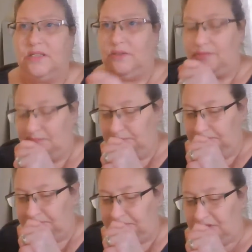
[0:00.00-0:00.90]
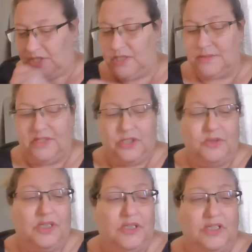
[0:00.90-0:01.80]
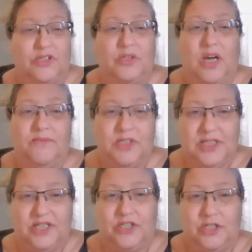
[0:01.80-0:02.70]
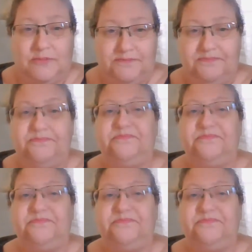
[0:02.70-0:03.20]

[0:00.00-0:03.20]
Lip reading: to, do an initial conversation